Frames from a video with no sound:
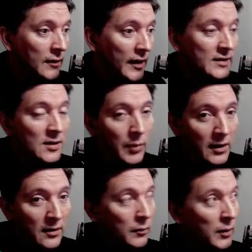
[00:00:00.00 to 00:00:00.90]
That's the
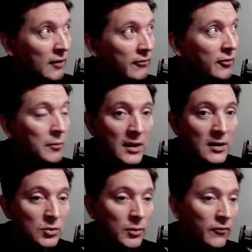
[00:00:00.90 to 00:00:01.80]
big debate for
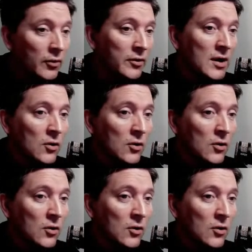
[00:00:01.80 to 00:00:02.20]
me. So we've got 3